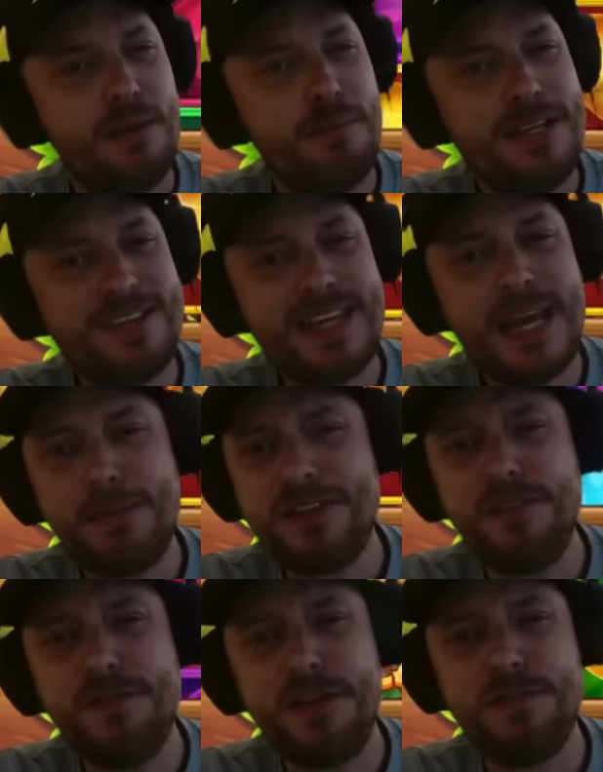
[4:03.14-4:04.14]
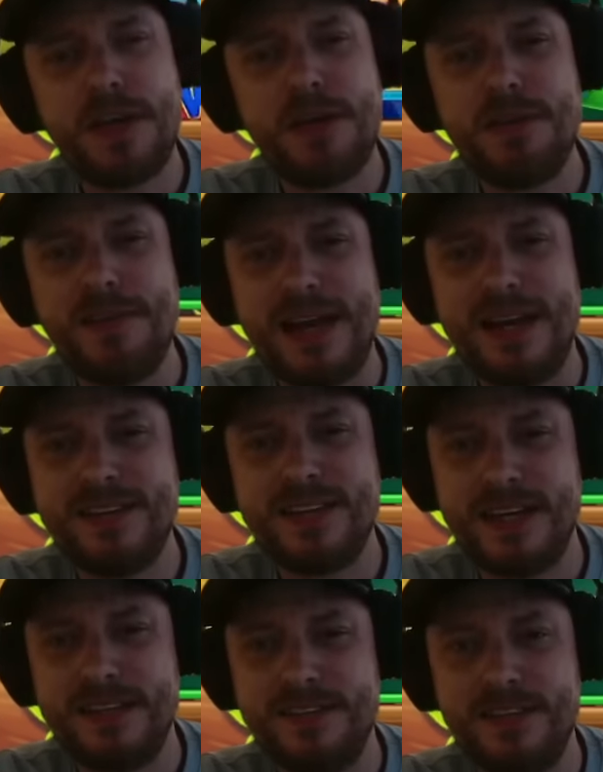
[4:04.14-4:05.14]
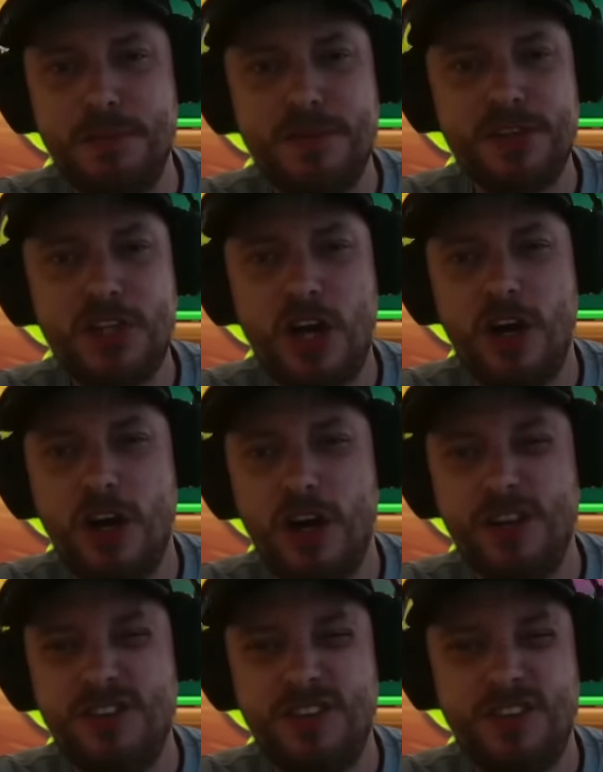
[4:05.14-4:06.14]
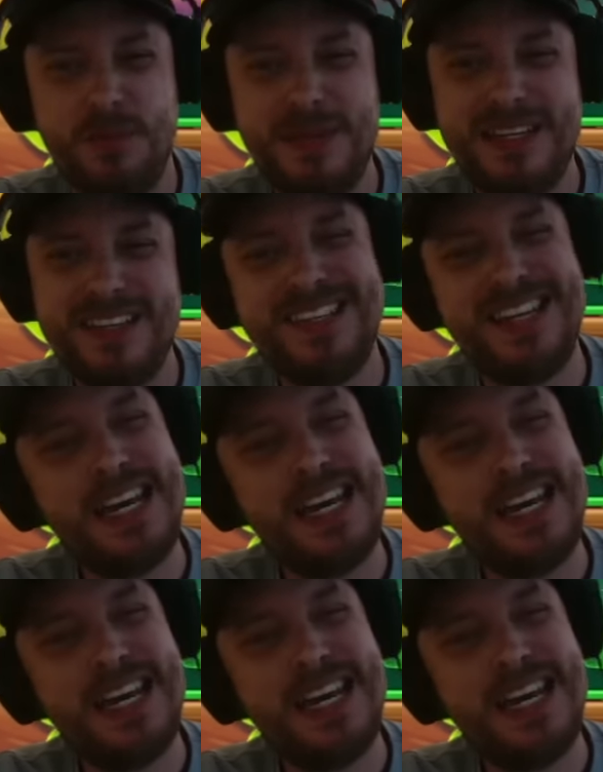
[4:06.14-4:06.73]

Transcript: I mean, this game doesn't feel very Valentine's-y. We've got the hearts. I mean, there's